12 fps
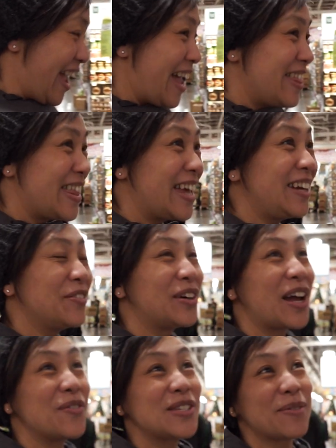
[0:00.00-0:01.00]
and then
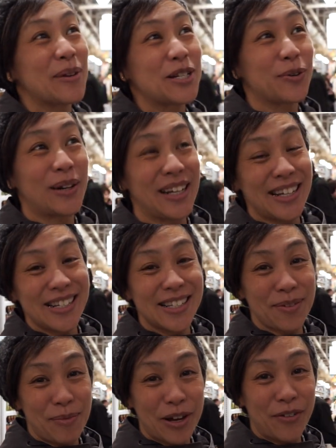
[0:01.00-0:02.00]
when I was in my
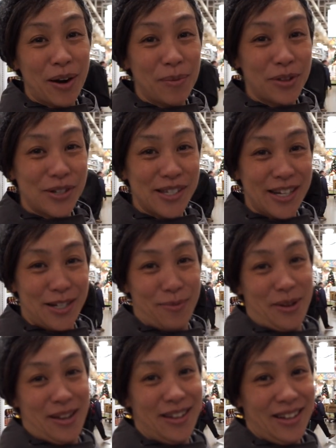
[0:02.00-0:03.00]
20s, my grandmother said to
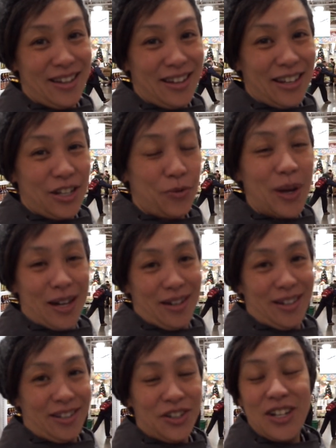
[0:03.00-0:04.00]
me, What,
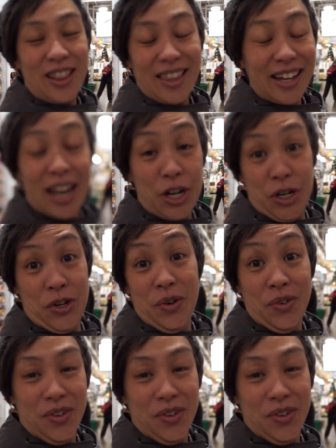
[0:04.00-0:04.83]
you didn't think I knew?